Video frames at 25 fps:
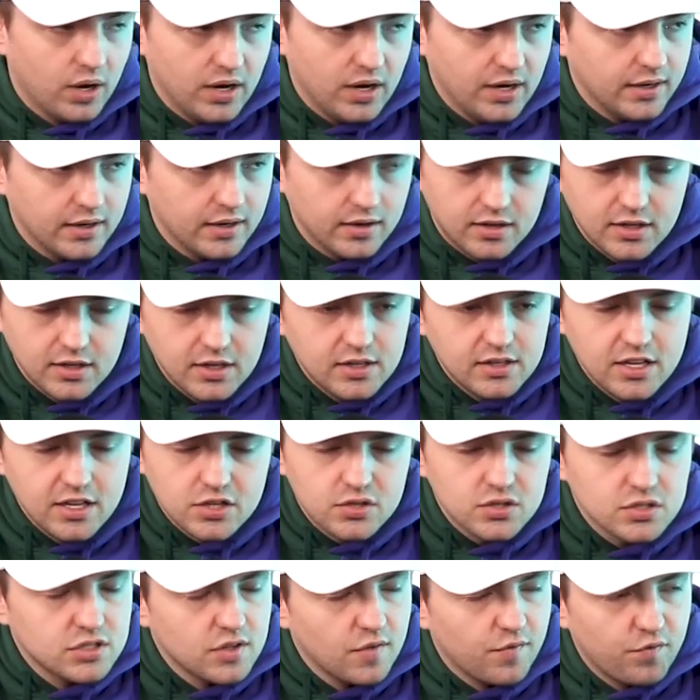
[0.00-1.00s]
idea.
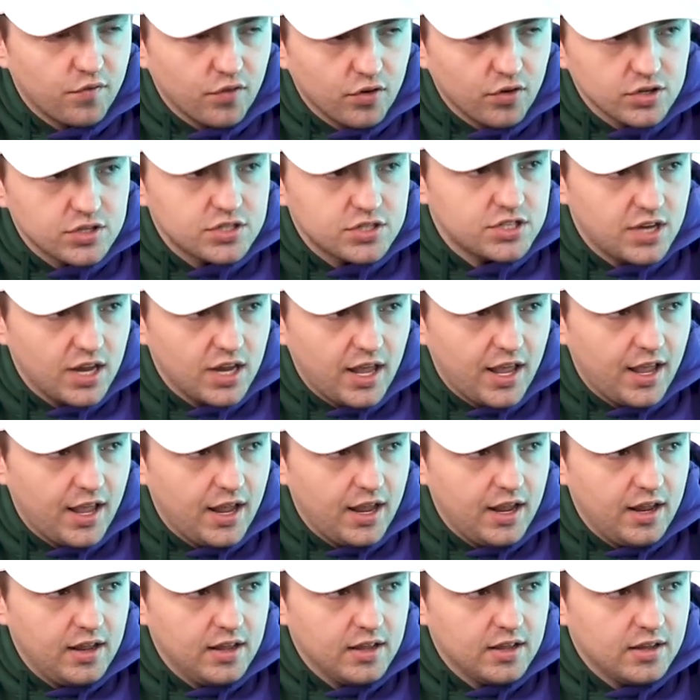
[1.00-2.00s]
This was the first
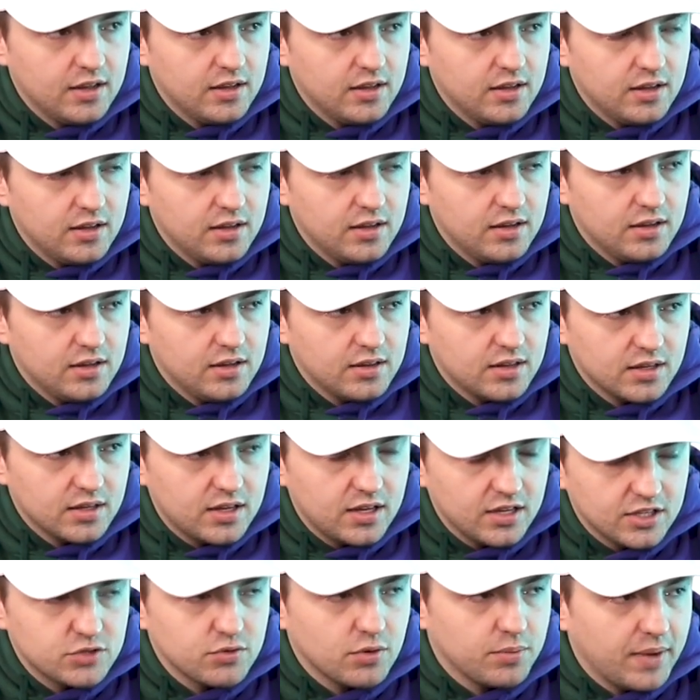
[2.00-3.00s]
day the
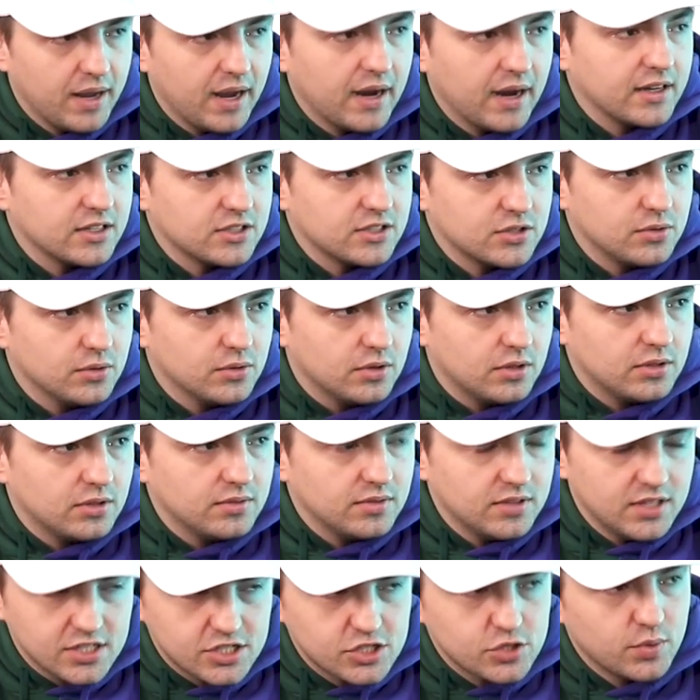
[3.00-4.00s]
kids were back at school,
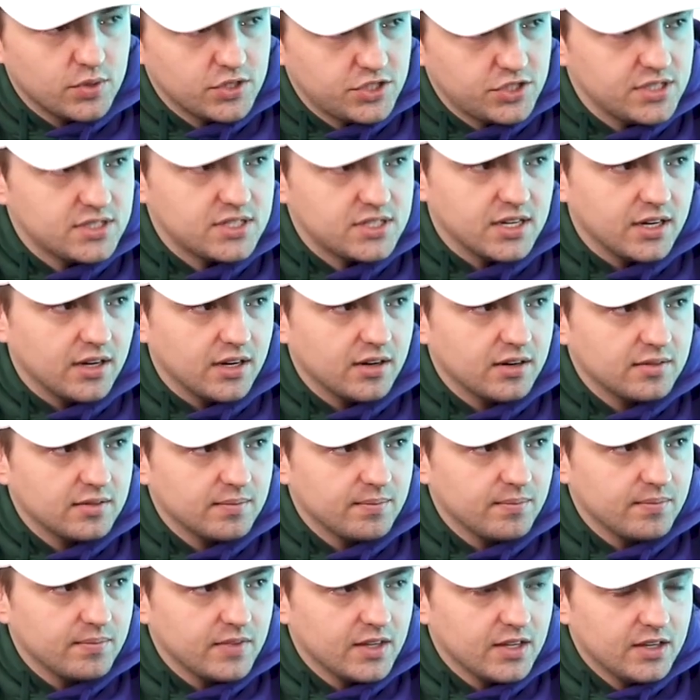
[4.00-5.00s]
and this is what you see.
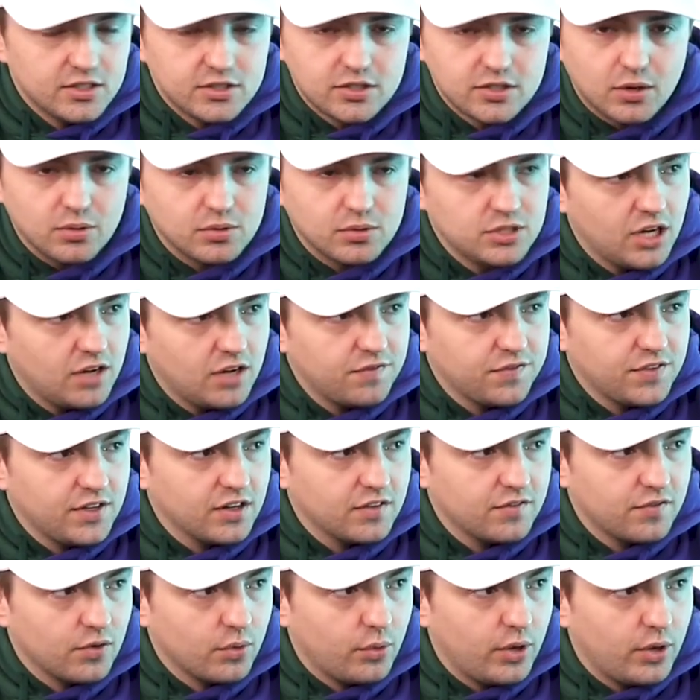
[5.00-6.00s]
So tough look for